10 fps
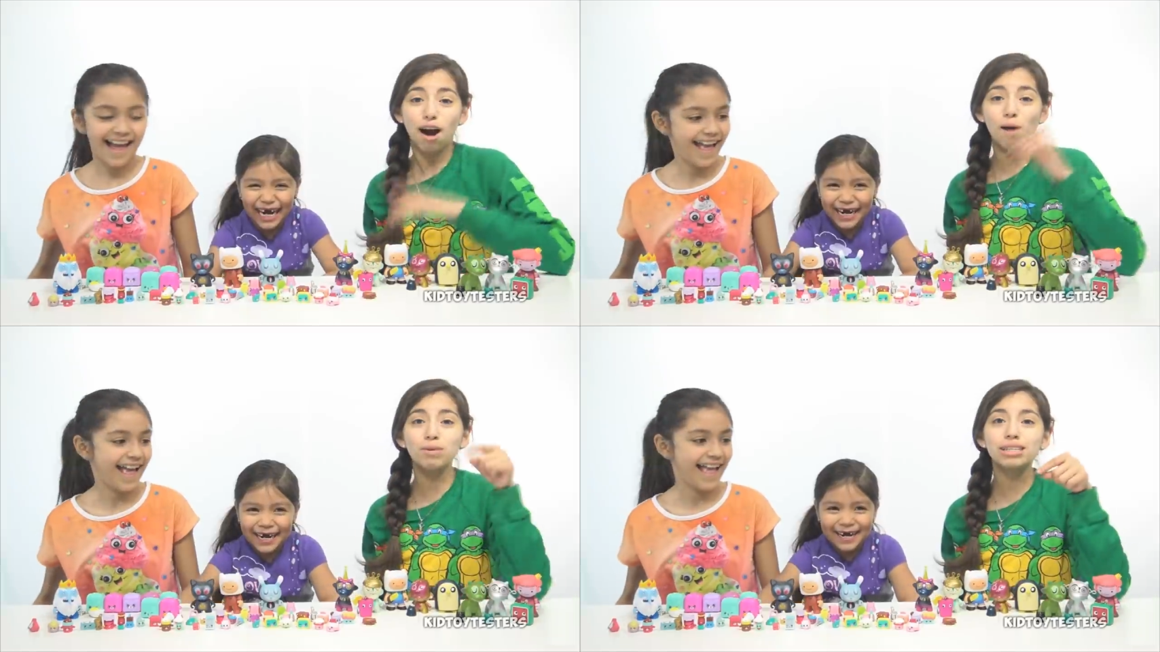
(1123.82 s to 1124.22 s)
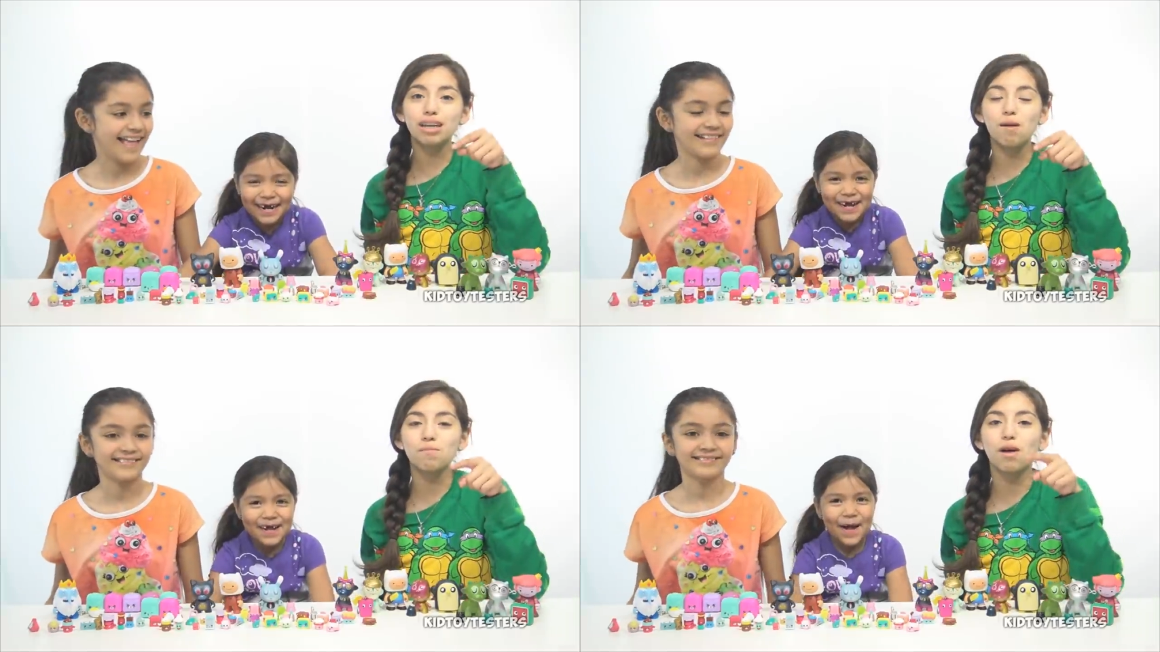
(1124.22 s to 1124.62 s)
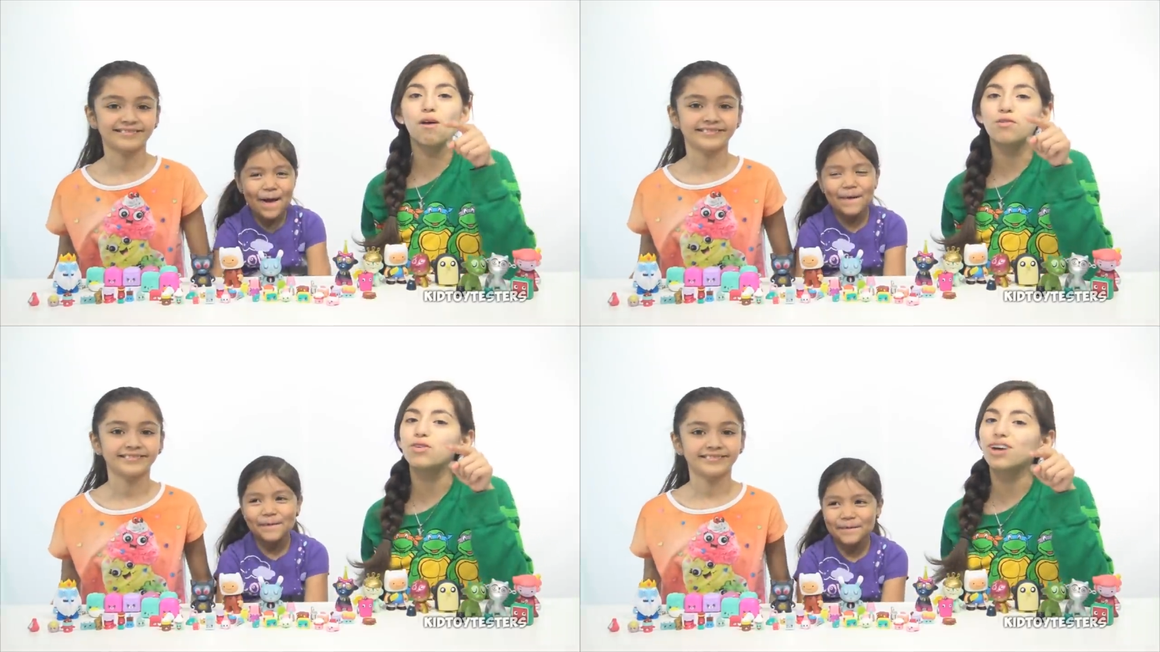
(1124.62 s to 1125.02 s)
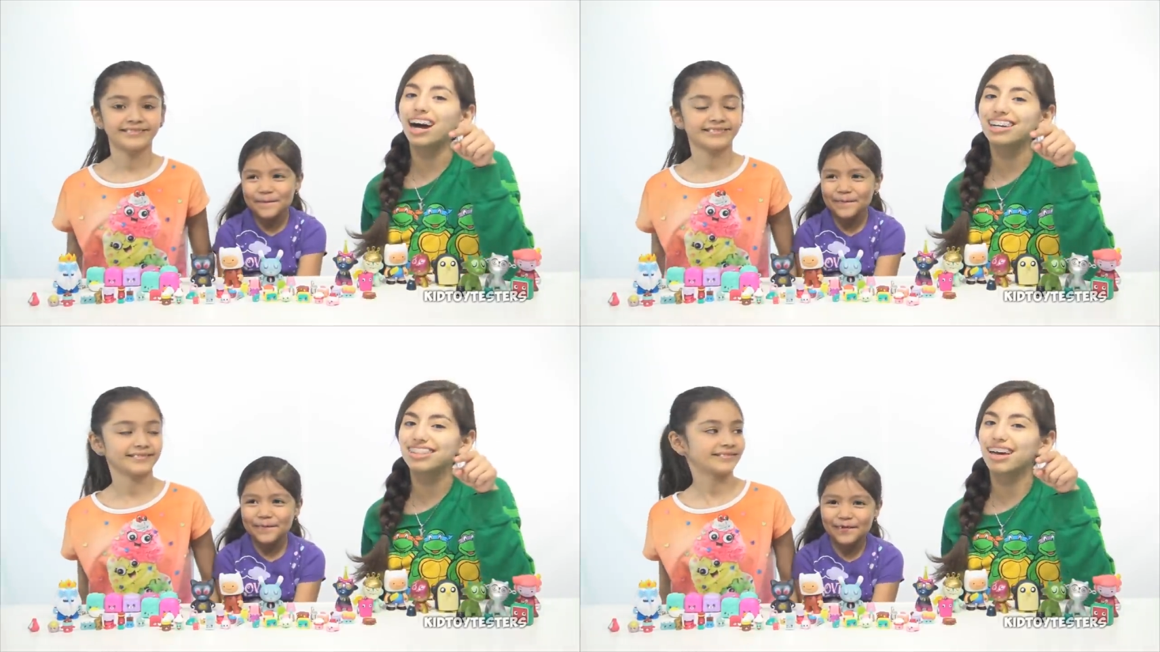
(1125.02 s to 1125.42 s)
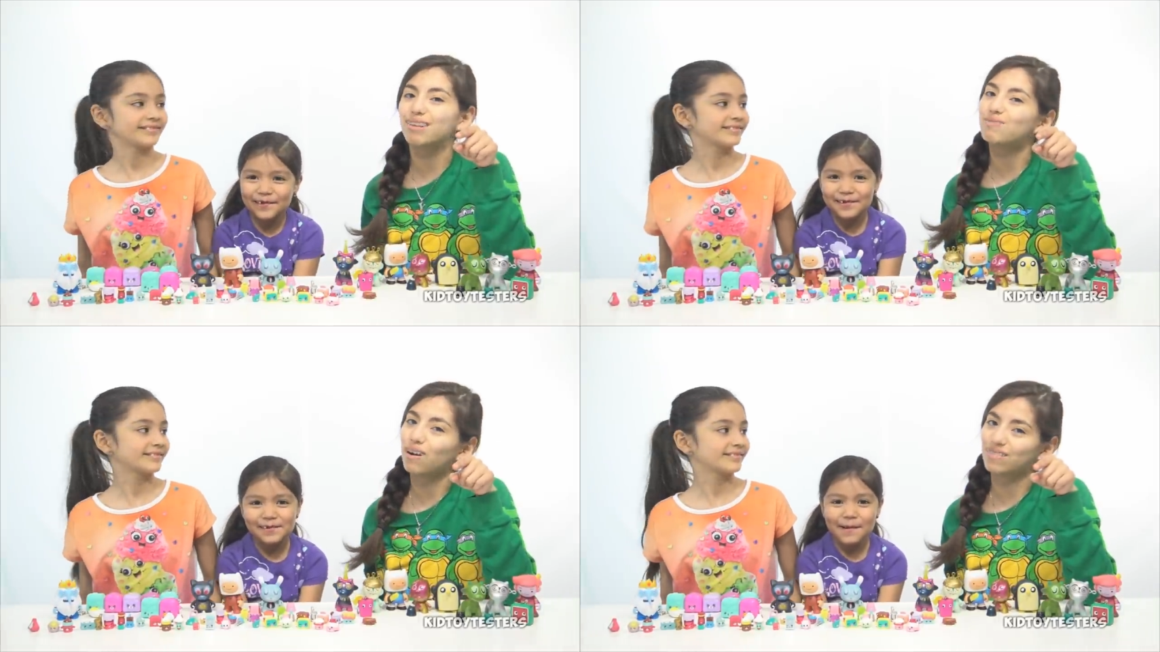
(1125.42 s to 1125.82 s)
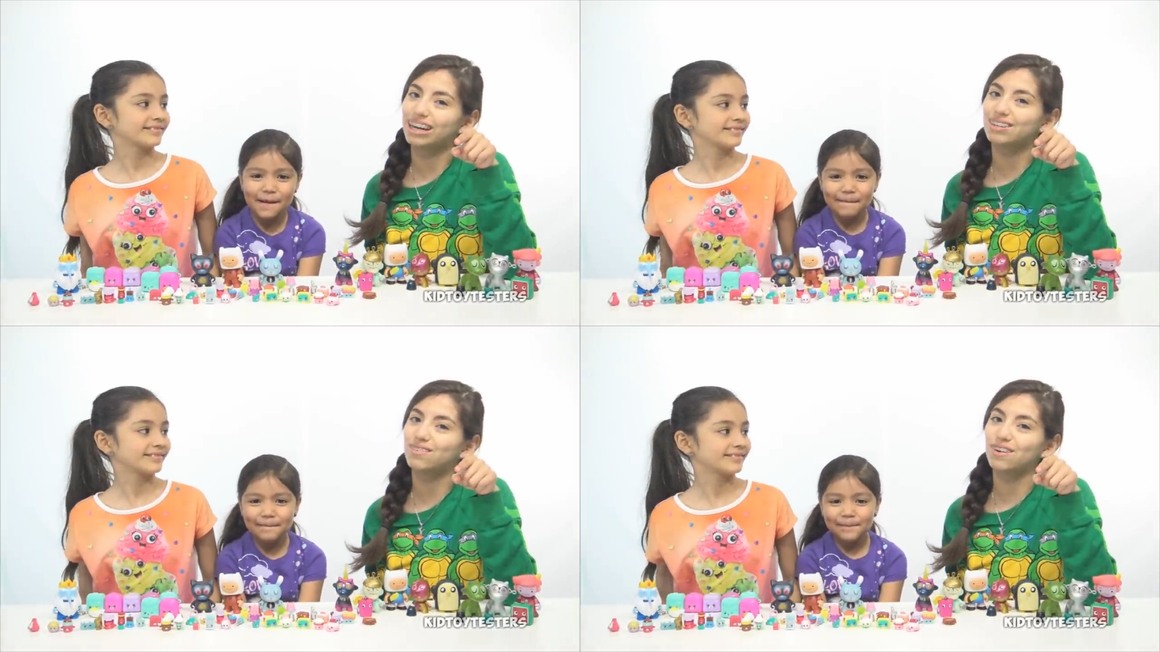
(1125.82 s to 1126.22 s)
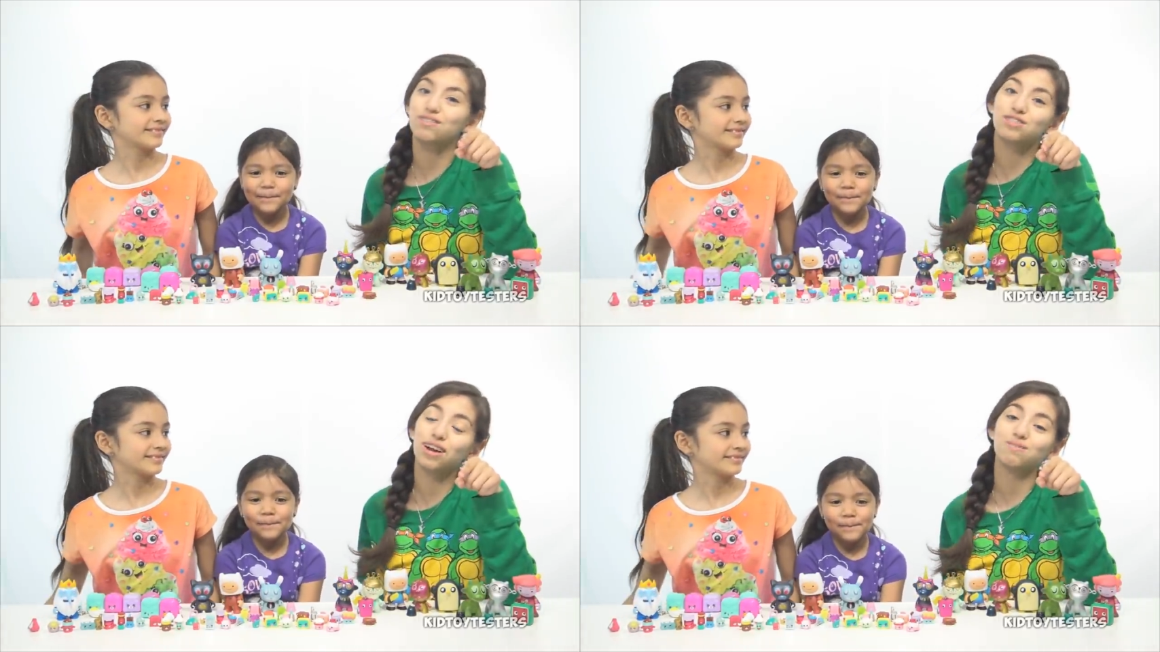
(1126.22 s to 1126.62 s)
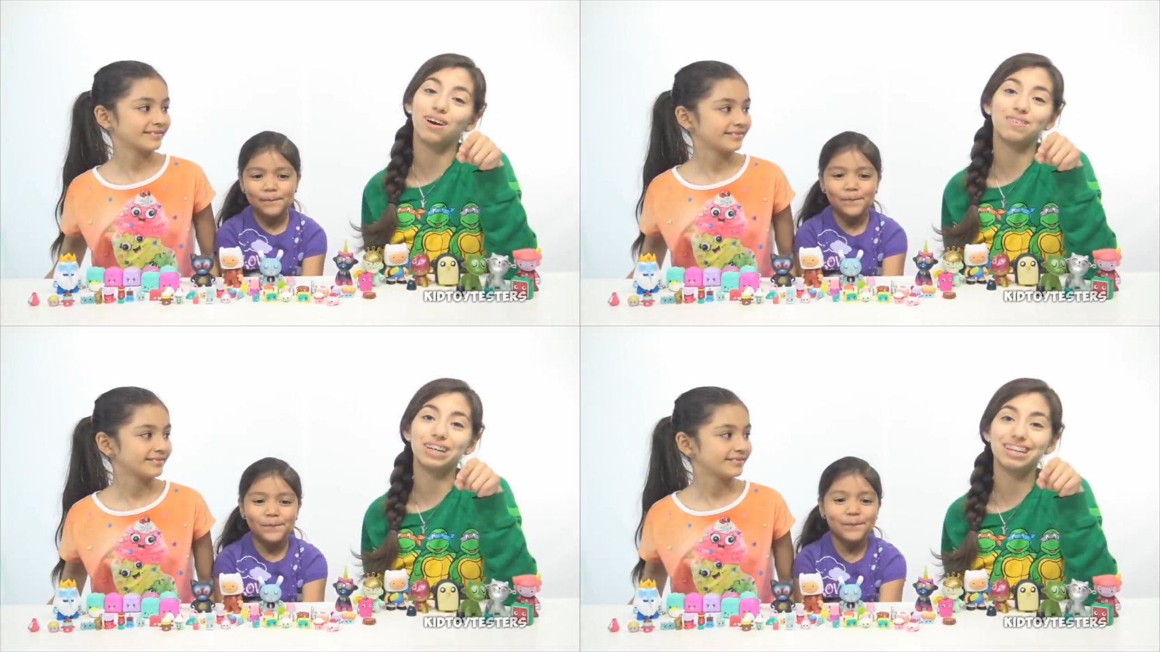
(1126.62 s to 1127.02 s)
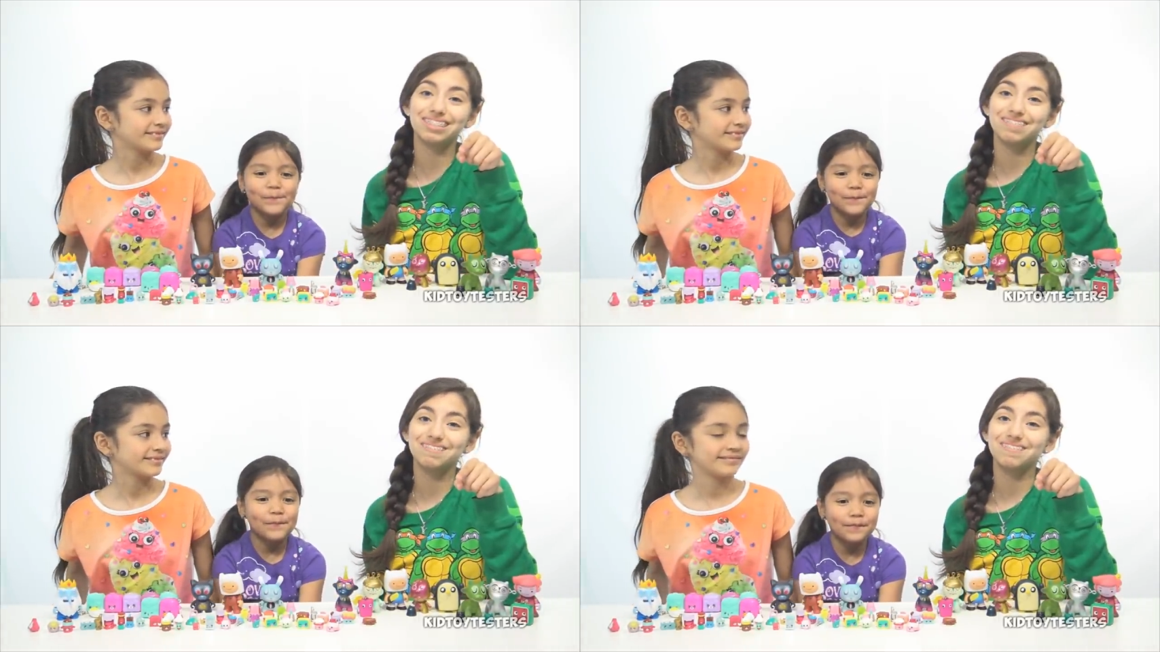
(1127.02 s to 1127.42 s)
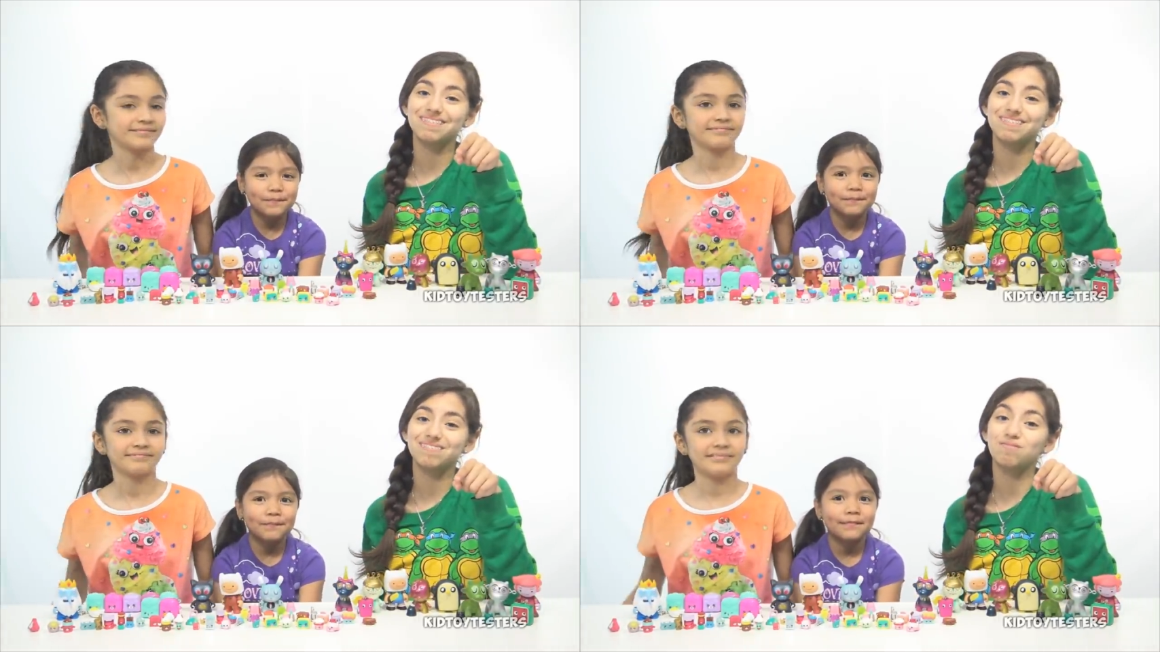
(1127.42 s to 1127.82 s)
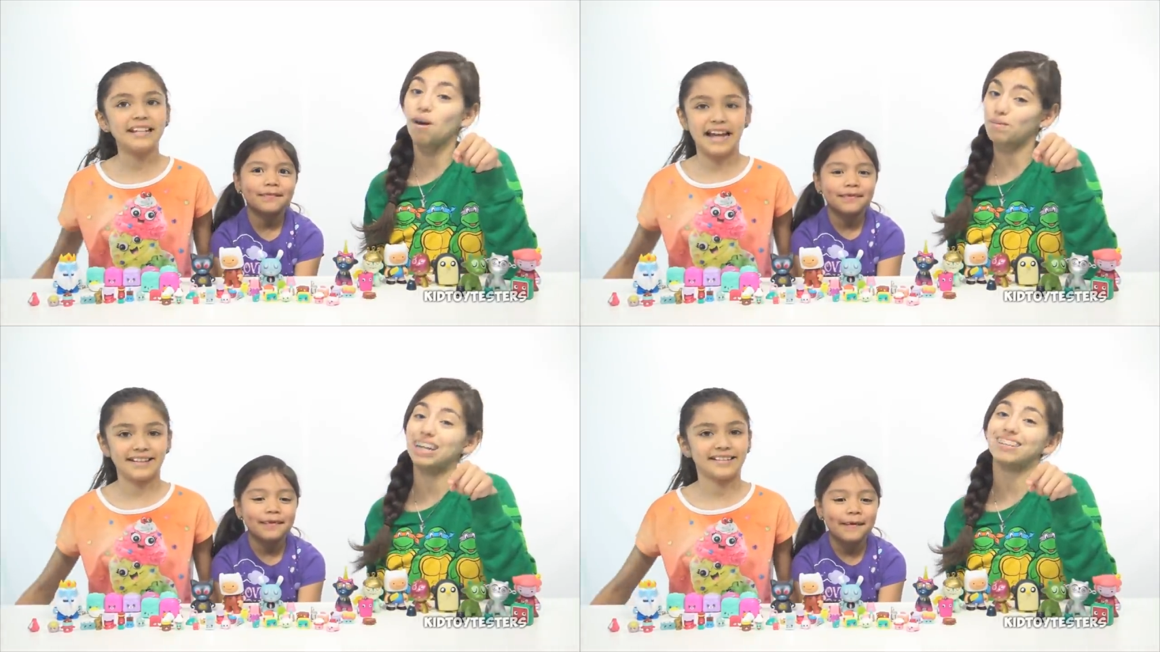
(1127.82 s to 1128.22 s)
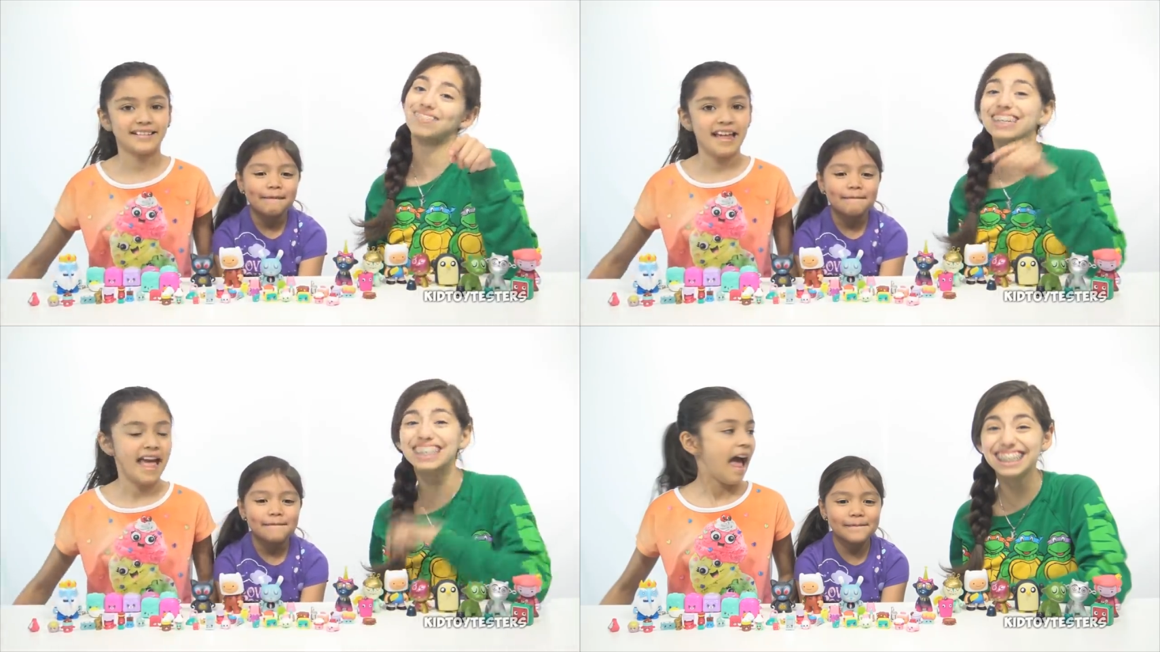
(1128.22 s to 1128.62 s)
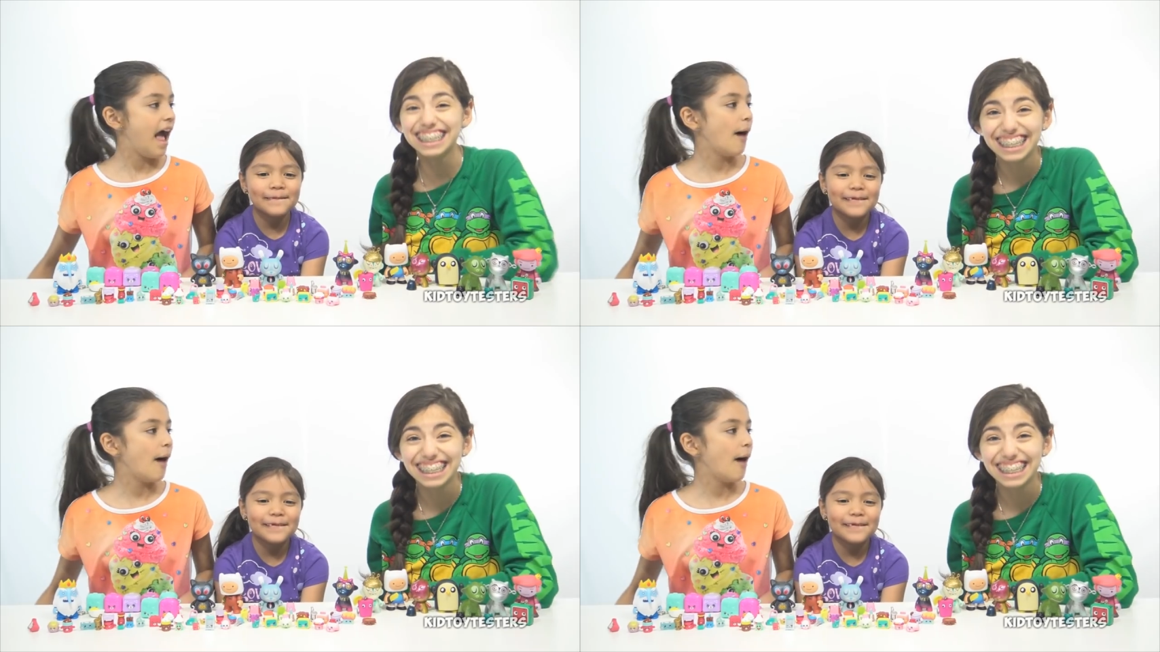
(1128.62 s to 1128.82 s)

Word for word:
Speaker 1: Comment down below if you guys like Marmite or have tried Marmite. Marmite. Yes.